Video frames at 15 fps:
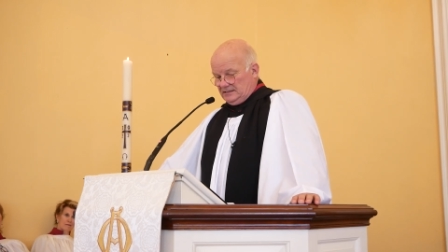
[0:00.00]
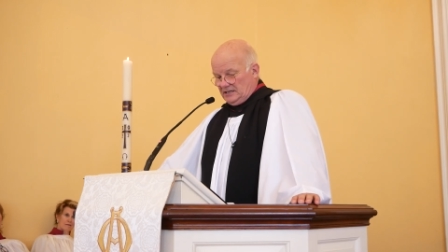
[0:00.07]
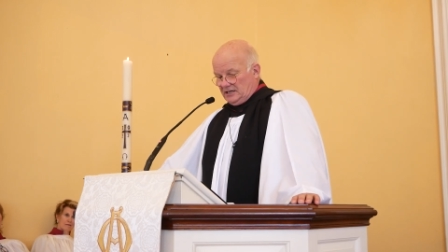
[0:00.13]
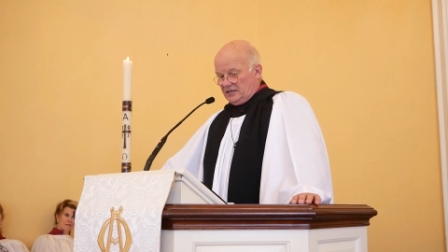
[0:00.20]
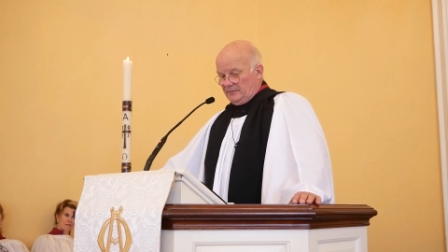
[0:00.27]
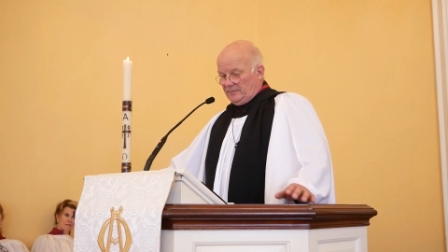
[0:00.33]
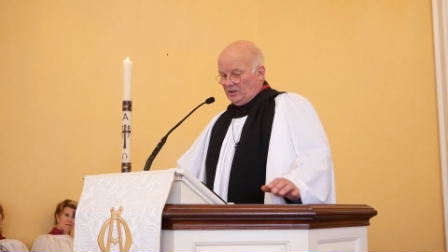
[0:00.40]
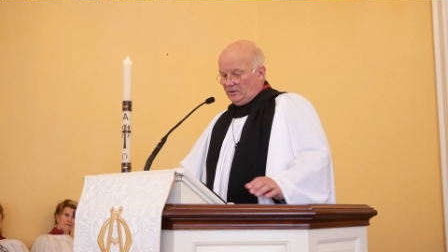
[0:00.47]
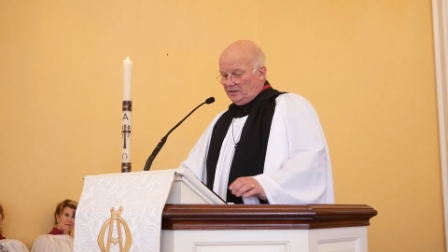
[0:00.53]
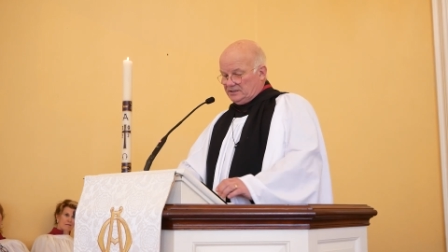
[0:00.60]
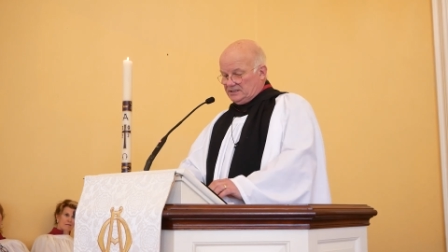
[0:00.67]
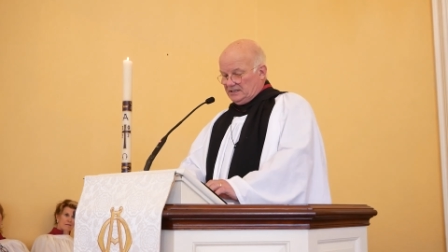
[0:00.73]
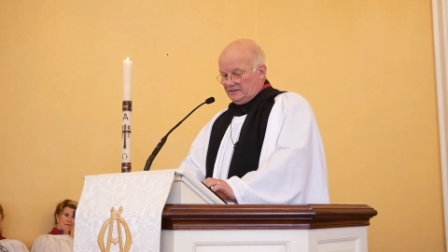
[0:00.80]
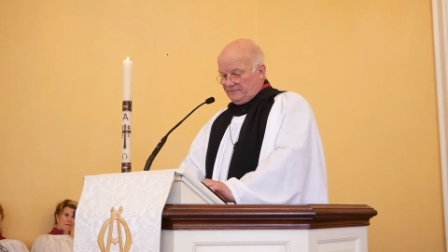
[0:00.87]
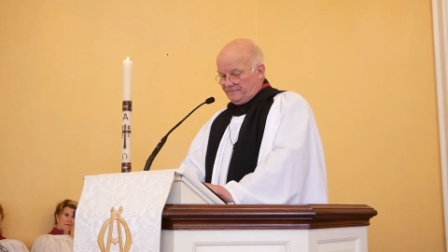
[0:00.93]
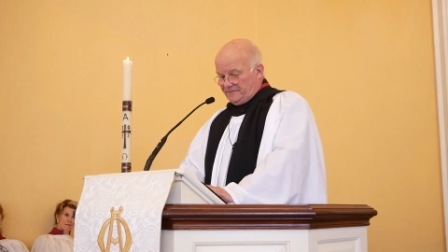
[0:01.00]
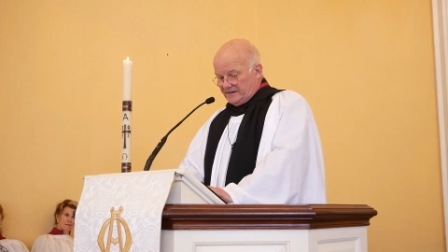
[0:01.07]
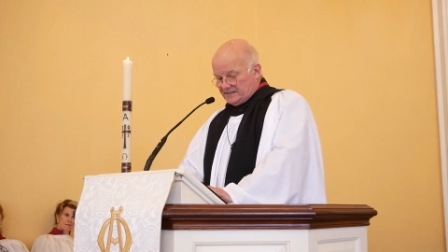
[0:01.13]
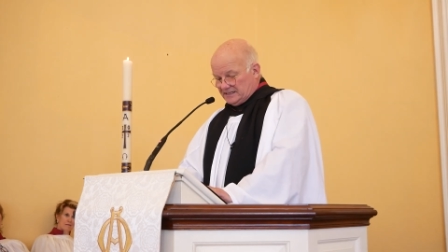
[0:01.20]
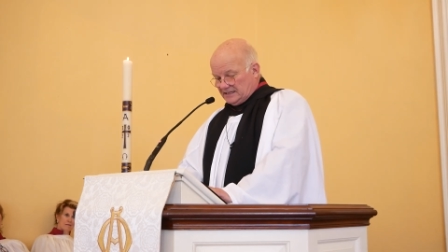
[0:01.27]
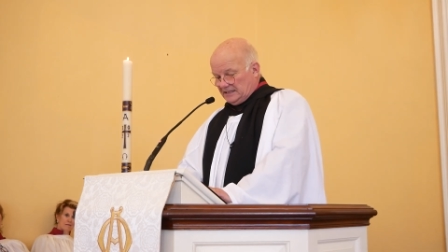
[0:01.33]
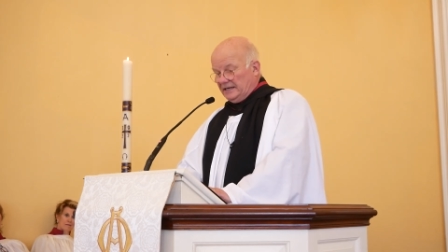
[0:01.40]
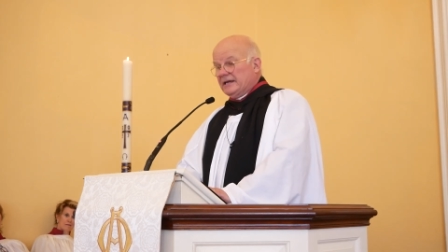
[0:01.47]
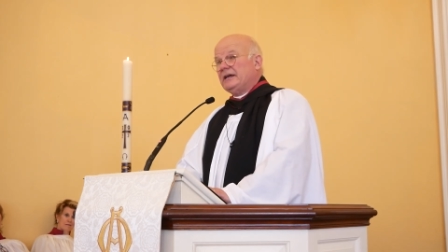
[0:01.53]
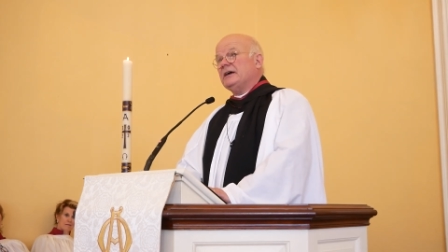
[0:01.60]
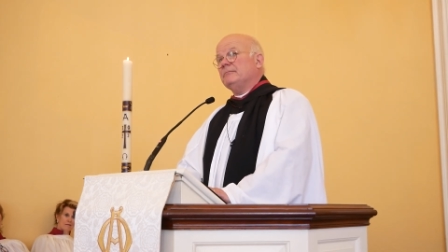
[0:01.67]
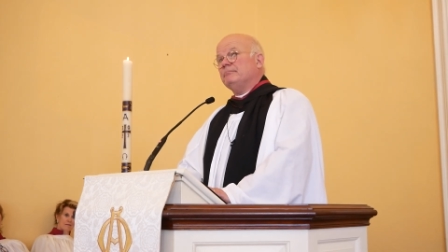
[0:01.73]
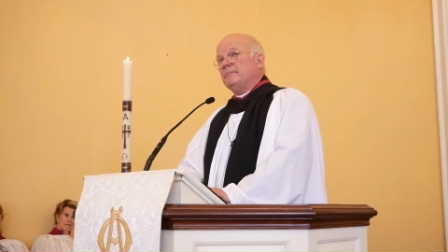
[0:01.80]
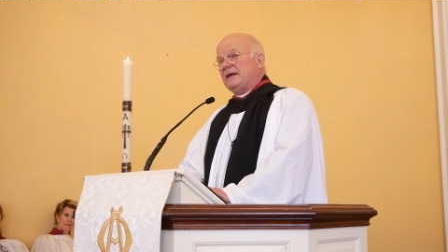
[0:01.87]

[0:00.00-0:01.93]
a community of physically and